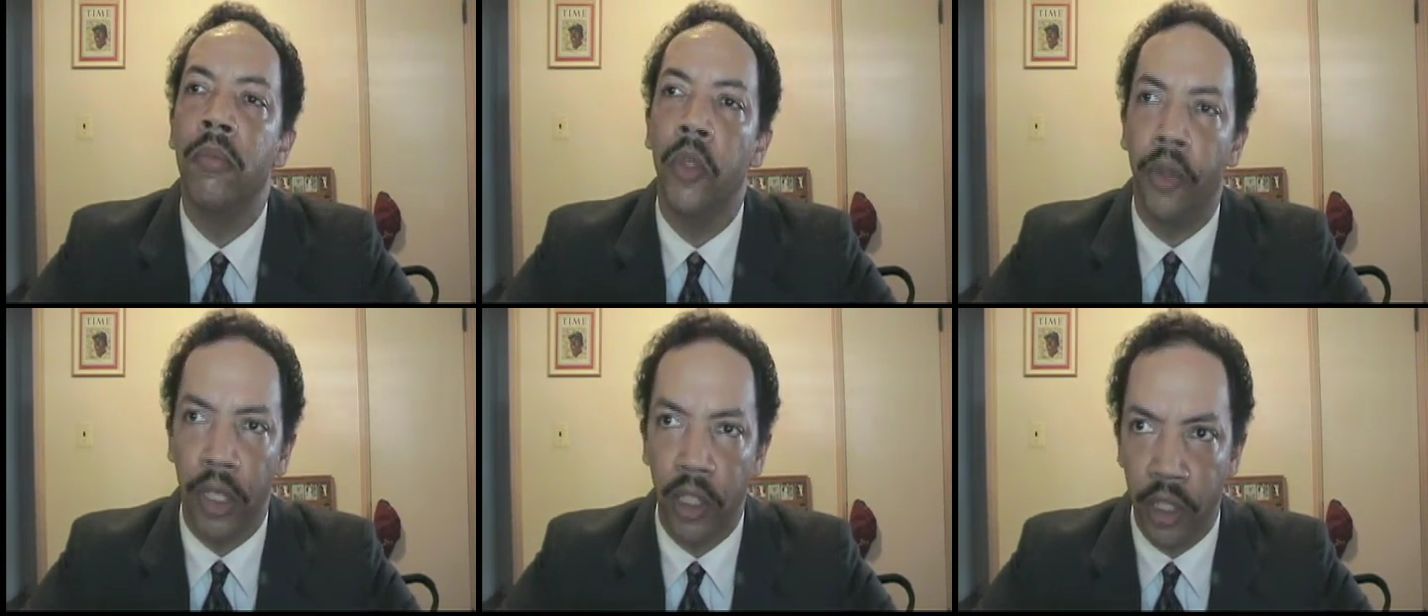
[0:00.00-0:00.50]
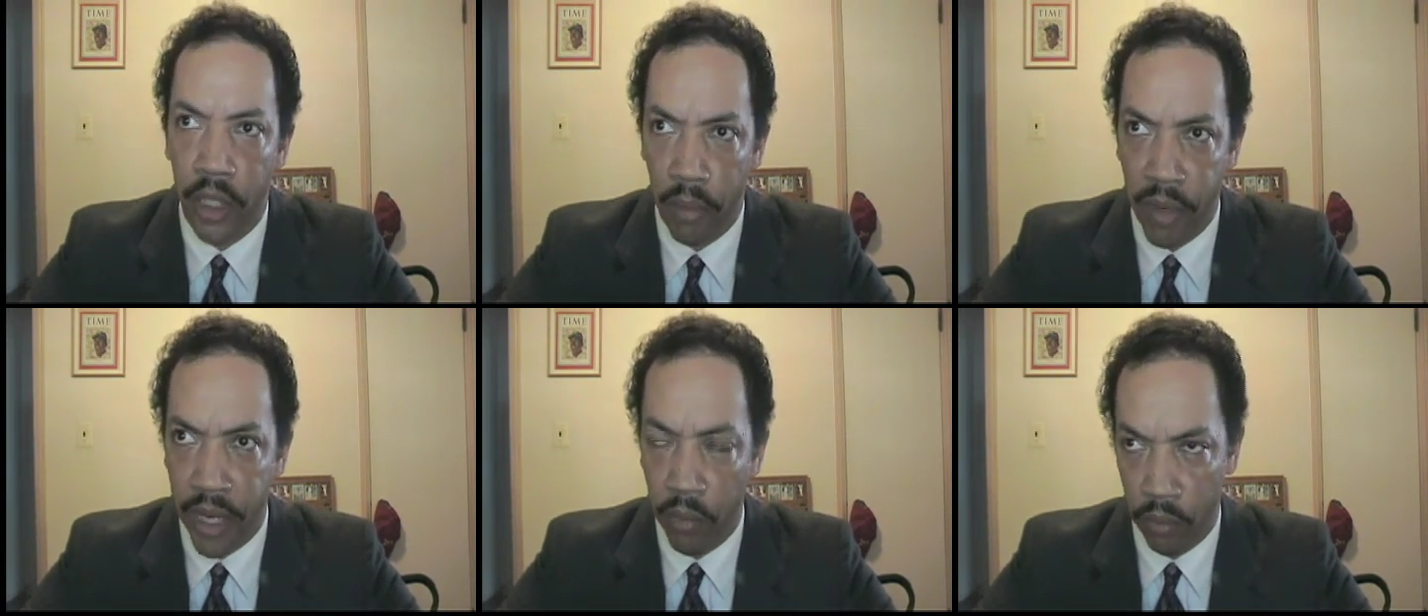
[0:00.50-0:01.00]
you think she's at
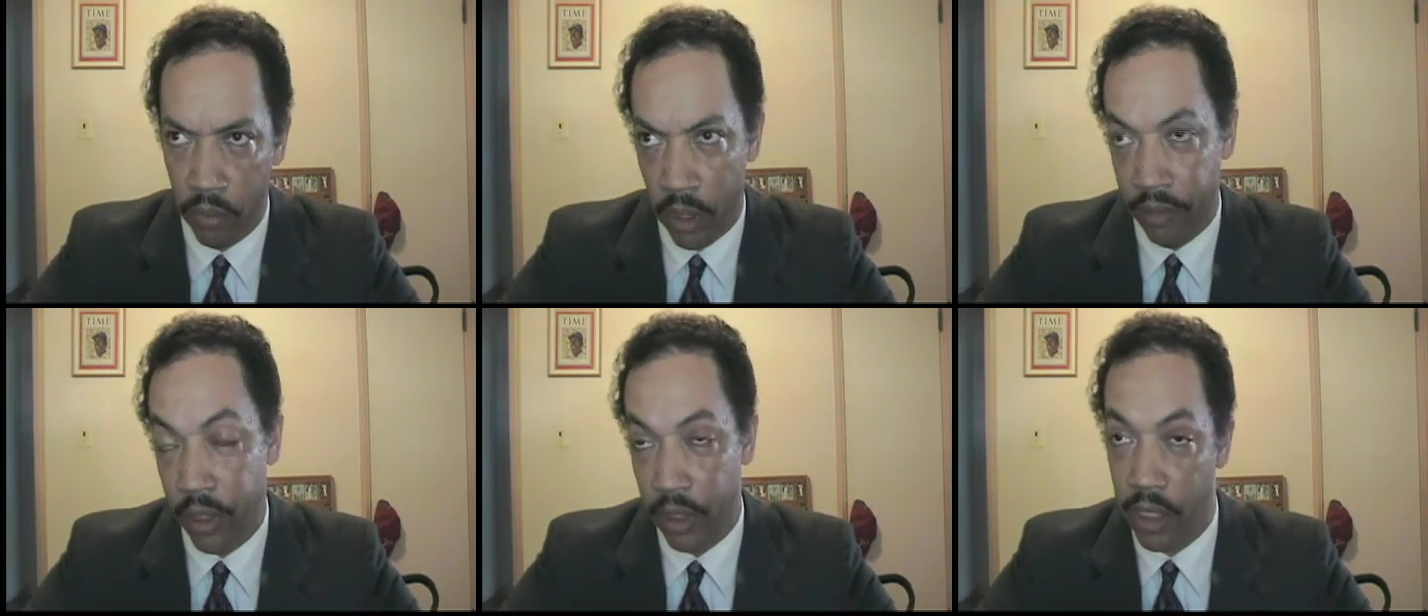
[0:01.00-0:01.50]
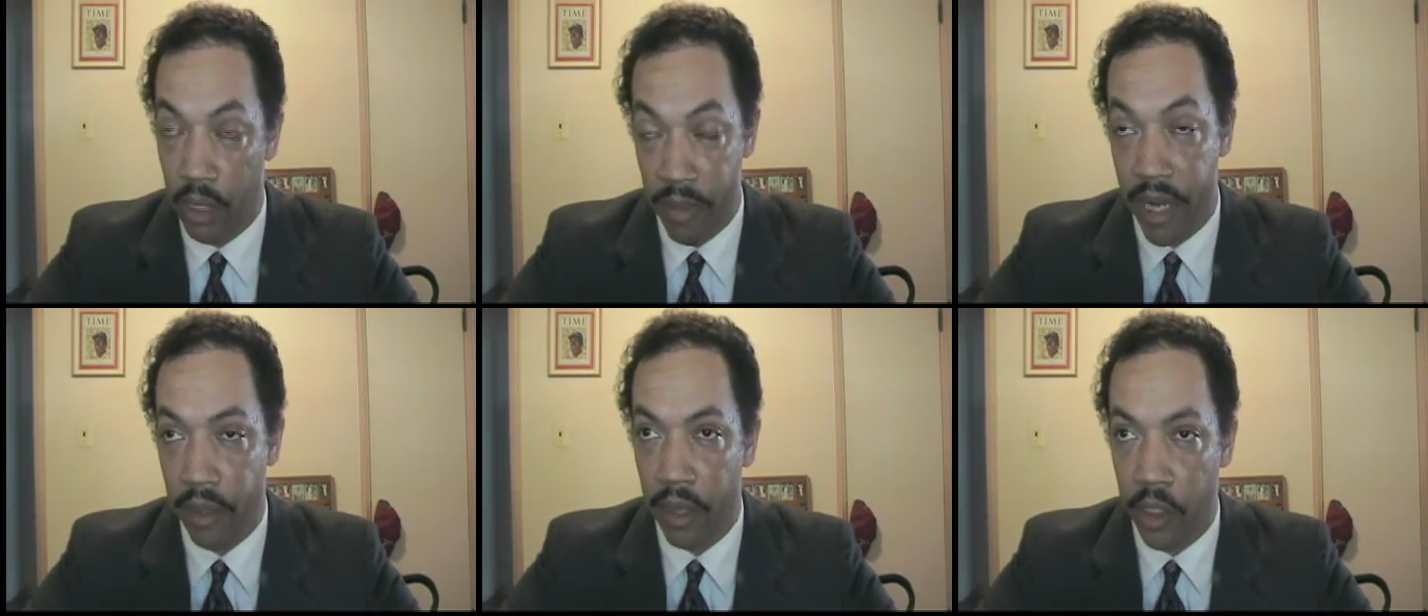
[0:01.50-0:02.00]
a meeting? If she's at a
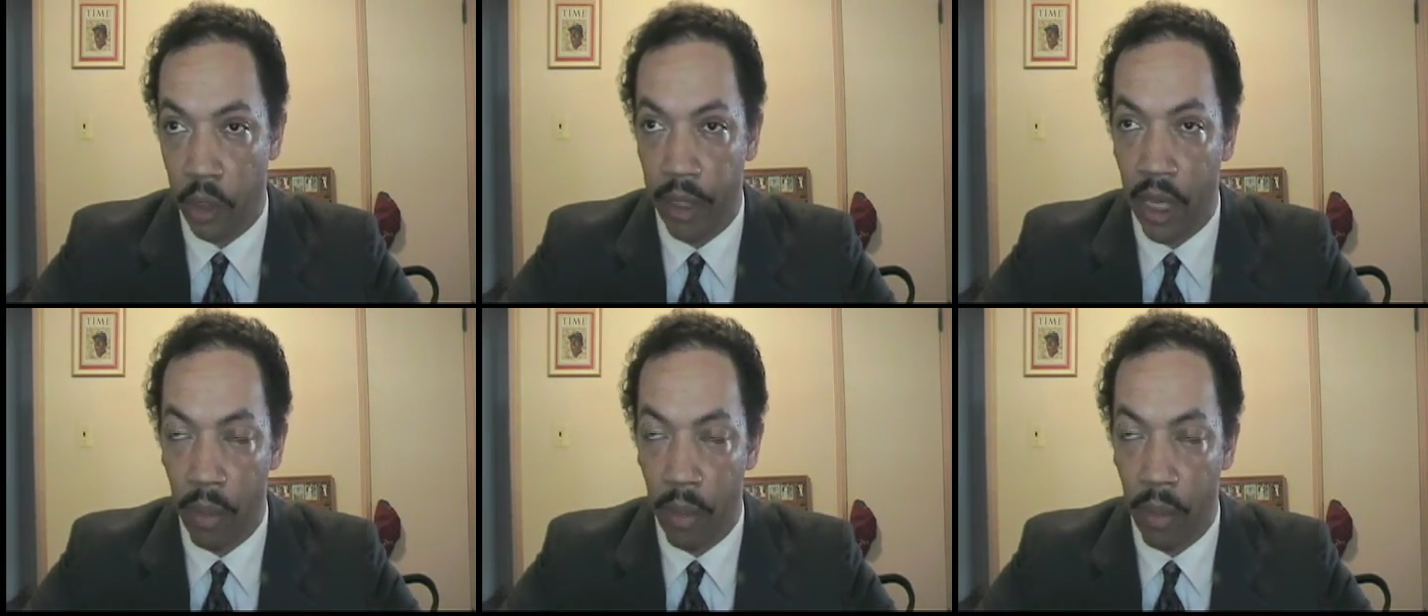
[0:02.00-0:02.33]
meeting, then she'll be